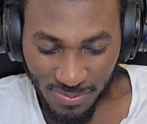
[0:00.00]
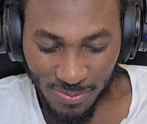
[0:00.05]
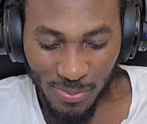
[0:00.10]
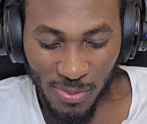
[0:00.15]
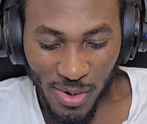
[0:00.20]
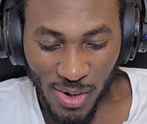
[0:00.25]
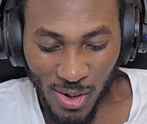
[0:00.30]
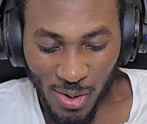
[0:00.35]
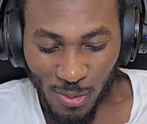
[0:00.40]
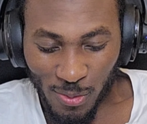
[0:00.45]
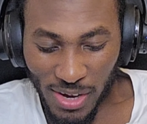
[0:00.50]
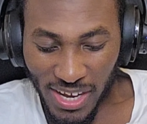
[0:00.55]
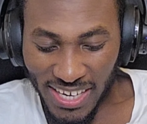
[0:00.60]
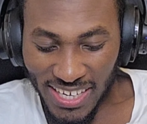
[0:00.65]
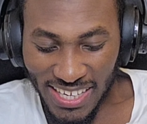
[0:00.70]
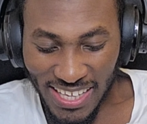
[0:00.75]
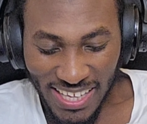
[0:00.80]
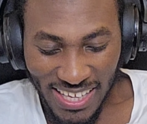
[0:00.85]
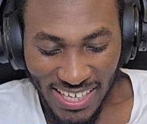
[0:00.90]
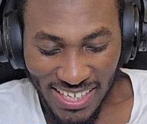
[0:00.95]
Bro, why
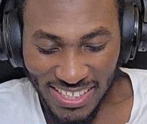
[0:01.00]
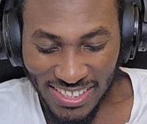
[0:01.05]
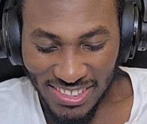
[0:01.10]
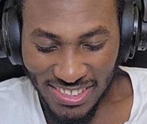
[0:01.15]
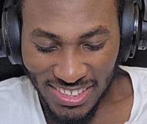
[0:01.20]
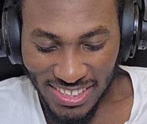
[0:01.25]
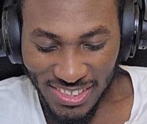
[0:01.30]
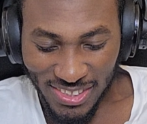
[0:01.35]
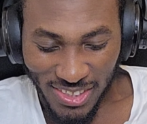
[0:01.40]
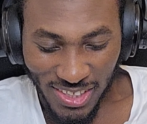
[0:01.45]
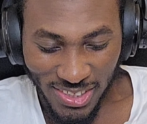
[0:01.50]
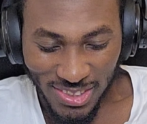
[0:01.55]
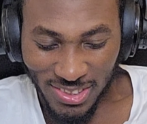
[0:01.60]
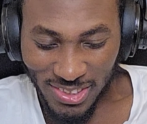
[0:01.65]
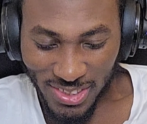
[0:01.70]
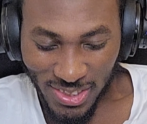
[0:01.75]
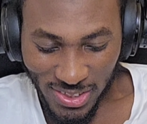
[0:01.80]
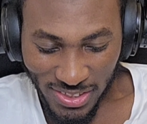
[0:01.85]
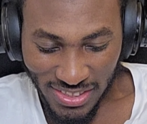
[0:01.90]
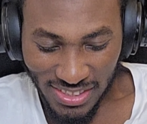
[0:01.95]
the hell is she
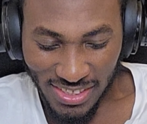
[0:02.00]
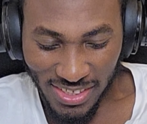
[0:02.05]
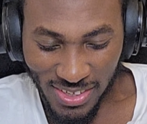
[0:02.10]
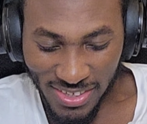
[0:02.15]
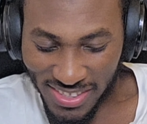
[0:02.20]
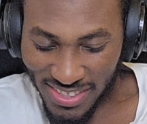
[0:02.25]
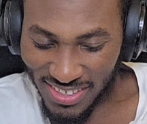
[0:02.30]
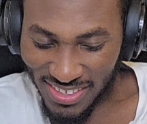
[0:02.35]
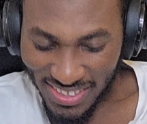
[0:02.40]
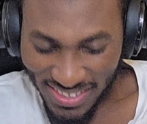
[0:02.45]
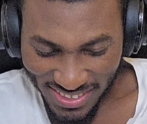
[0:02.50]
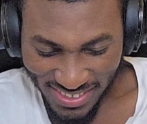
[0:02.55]
touching herself?